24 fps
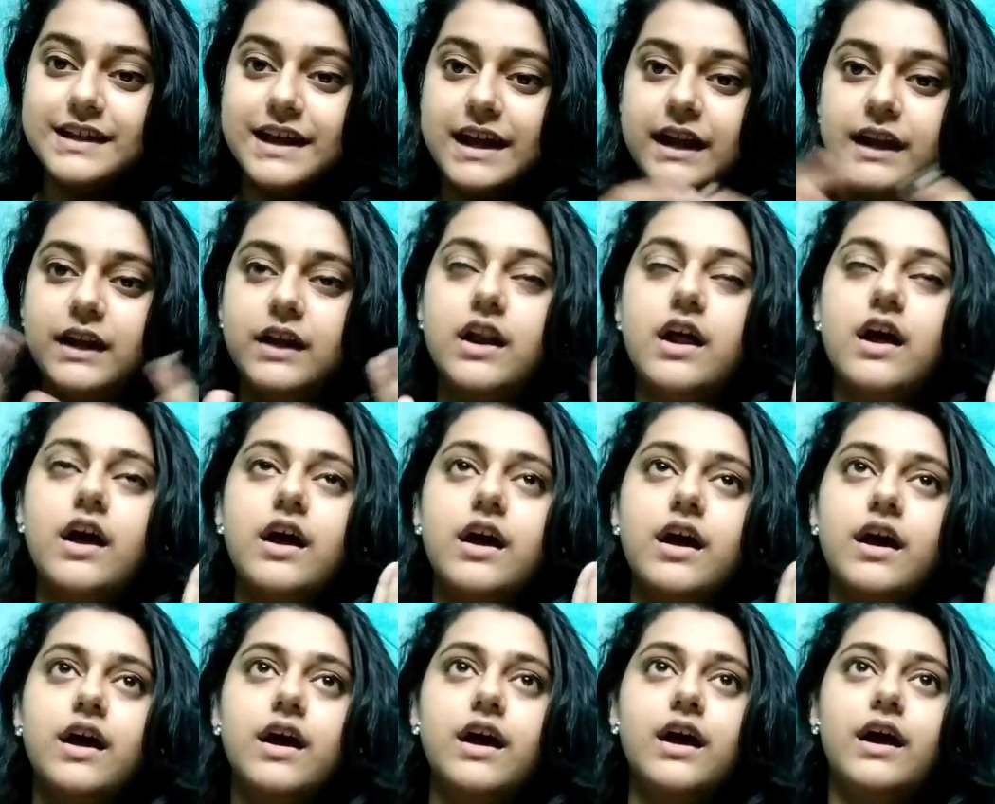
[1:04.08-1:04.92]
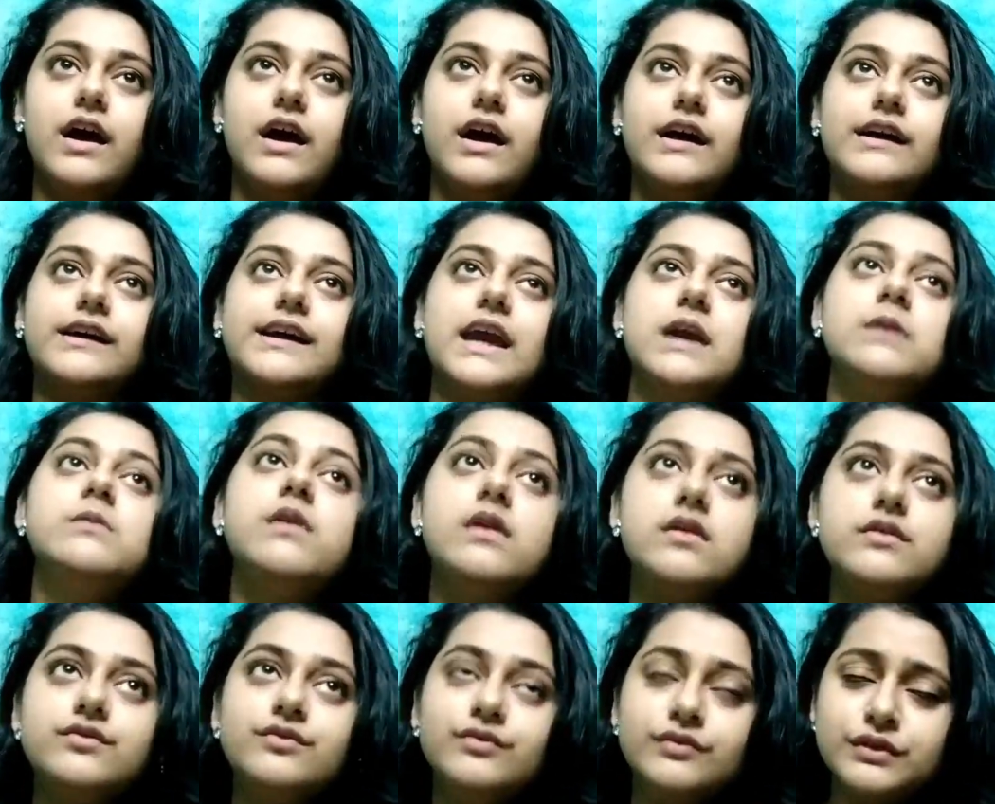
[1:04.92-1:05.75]
and Game
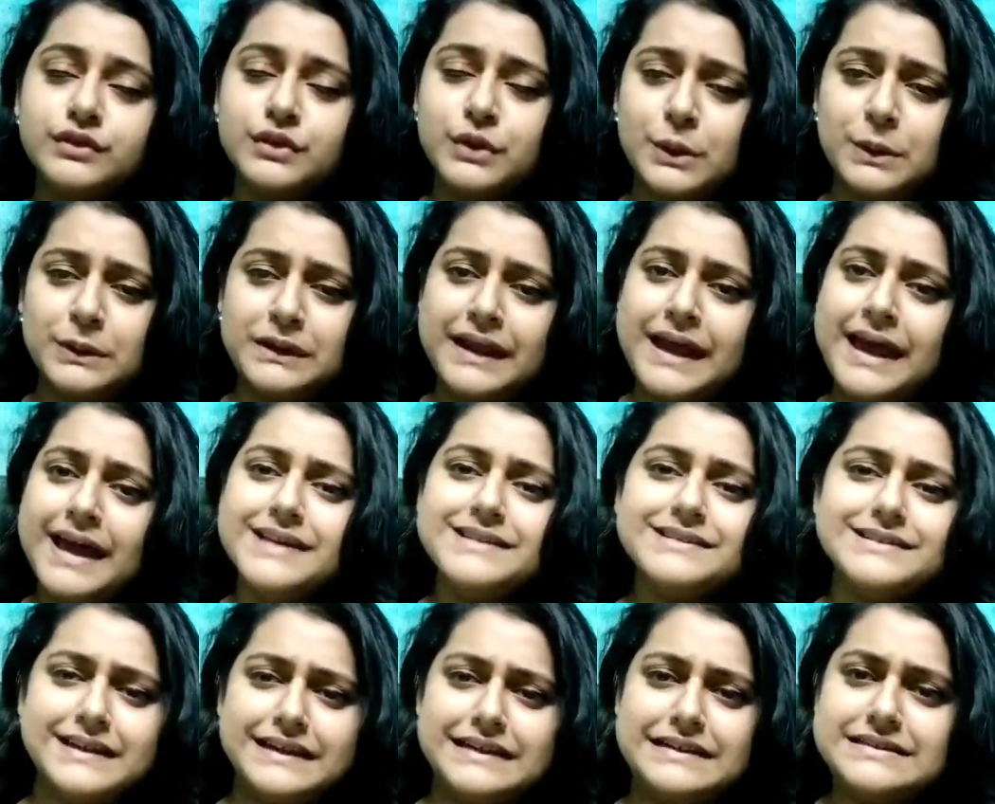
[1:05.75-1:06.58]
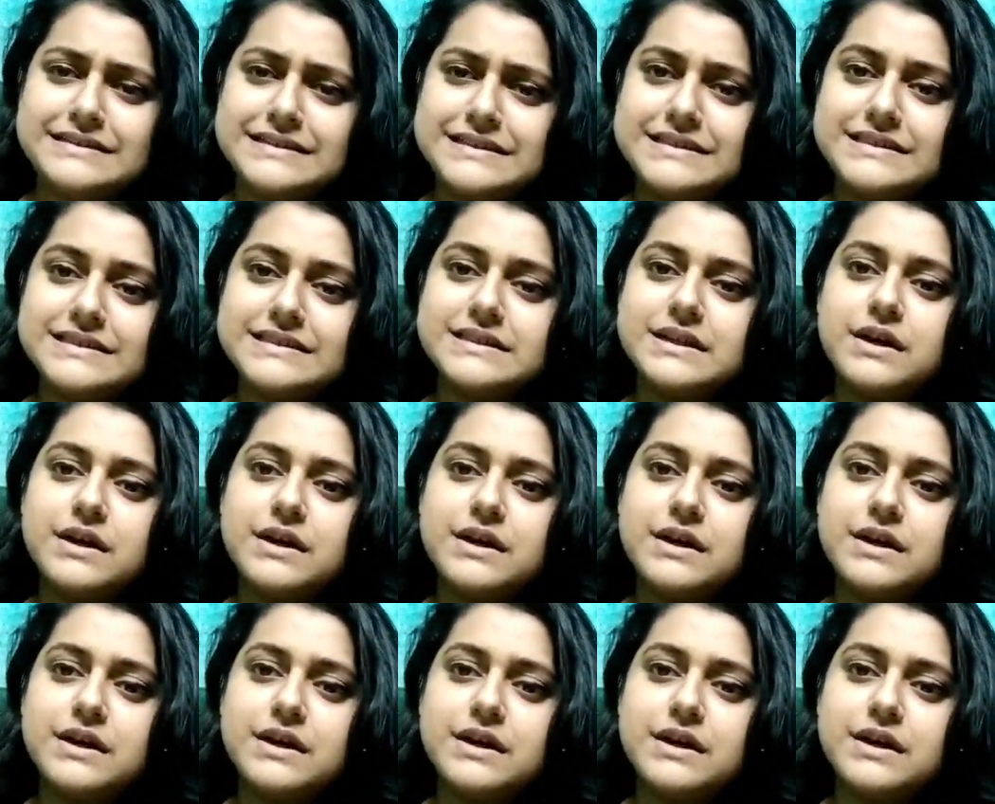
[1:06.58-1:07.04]
of Thrones has ended.